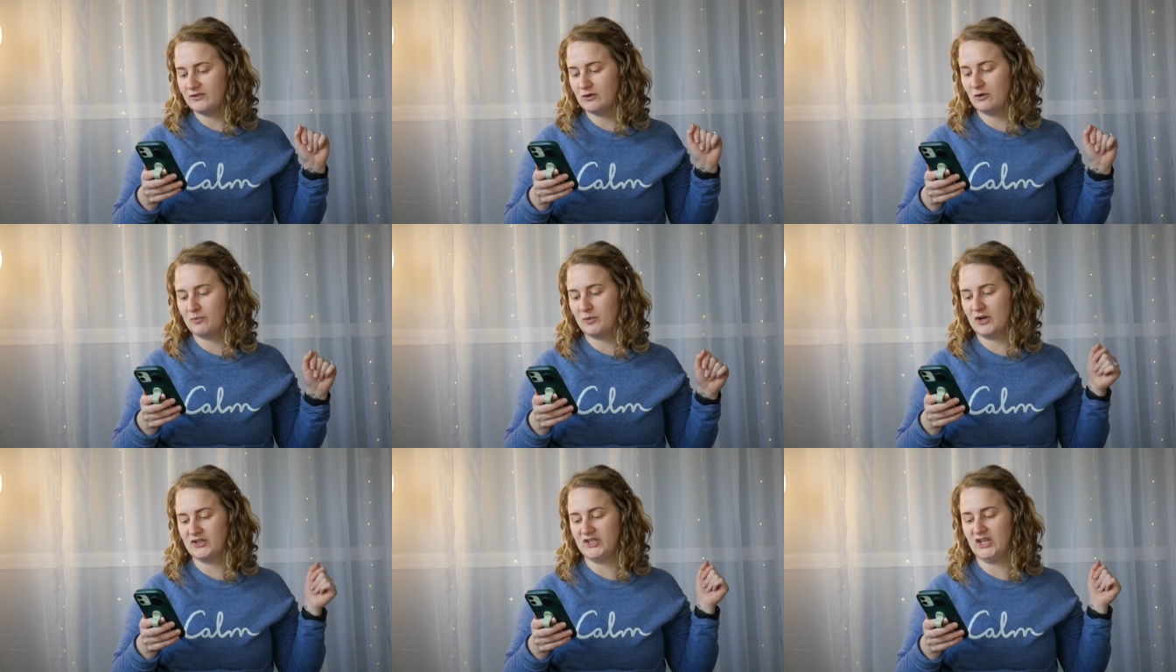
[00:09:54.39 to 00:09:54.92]
to a
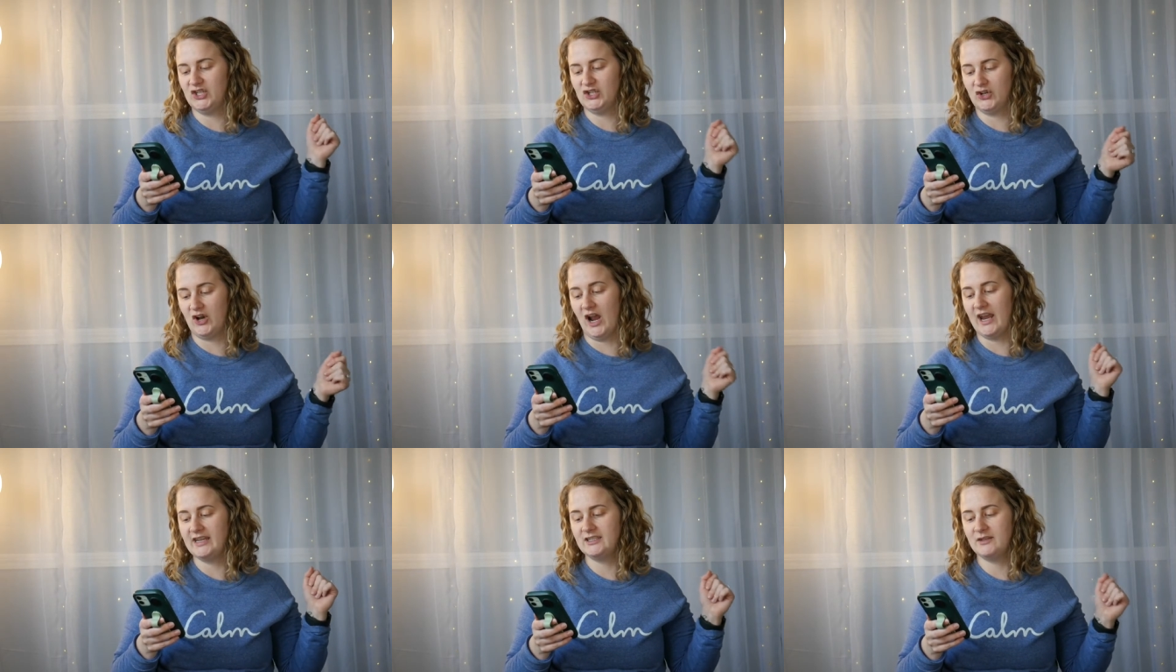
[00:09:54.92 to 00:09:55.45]
person
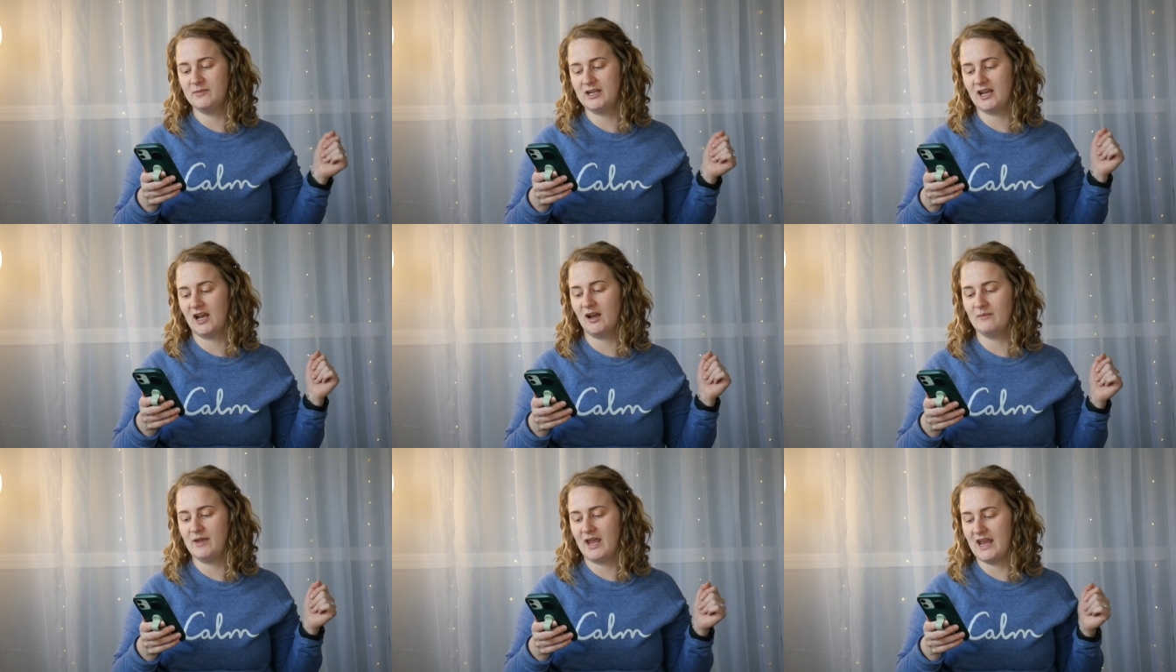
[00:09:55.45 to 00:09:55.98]
trying to
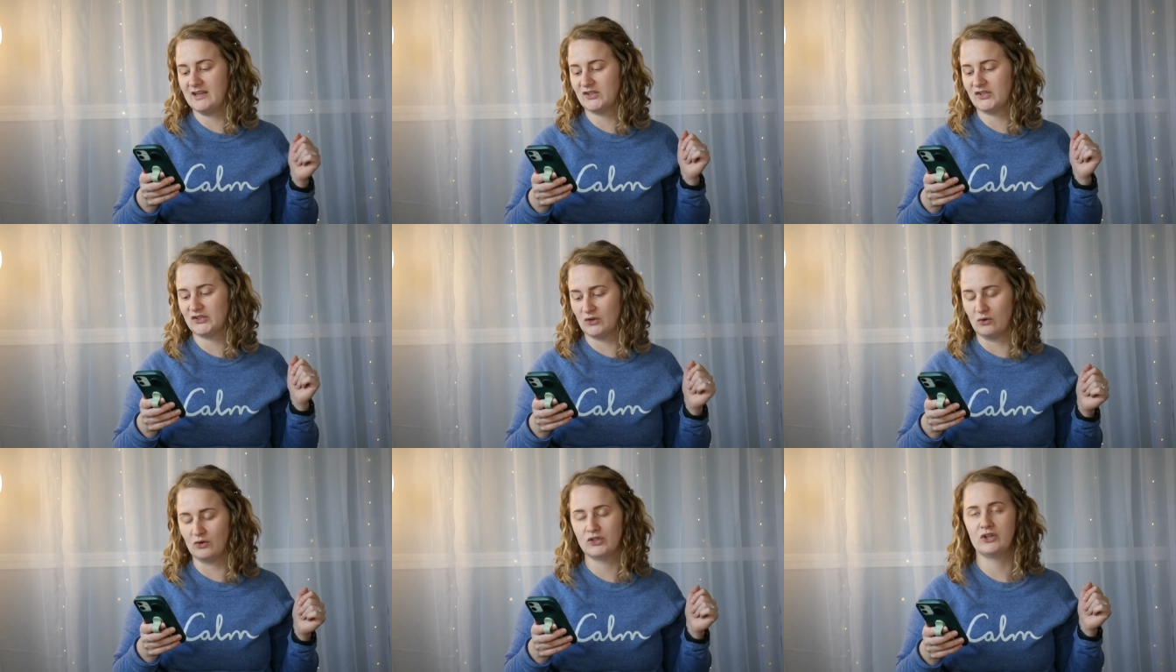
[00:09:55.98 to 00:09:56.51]
become a
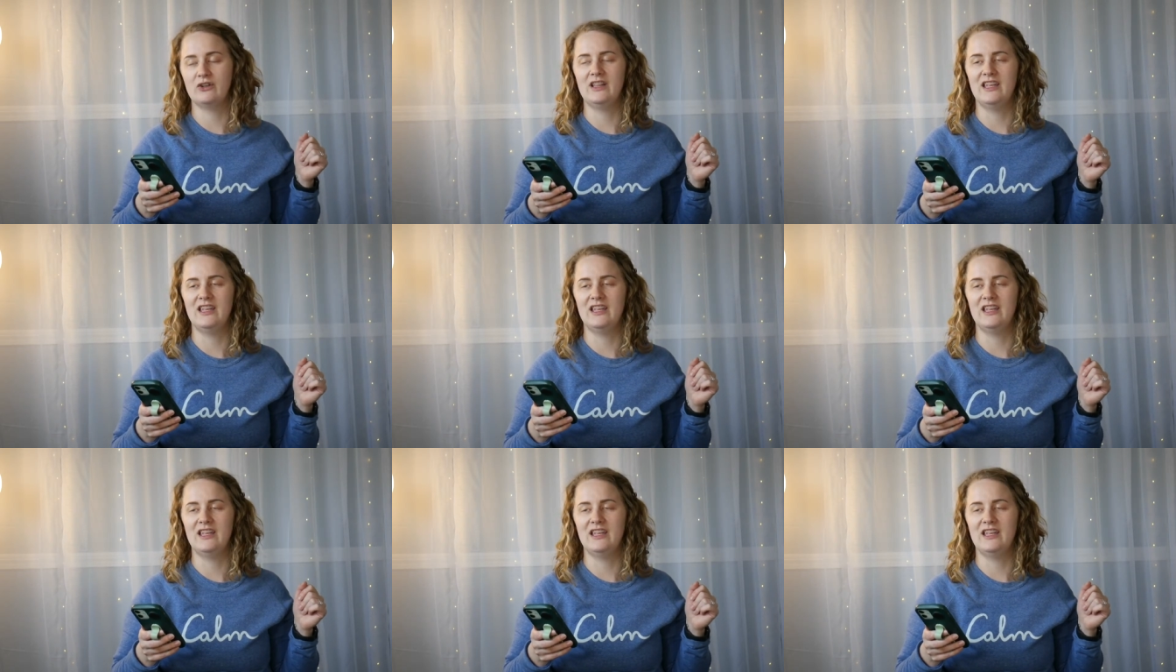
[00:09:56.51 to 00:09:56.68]
social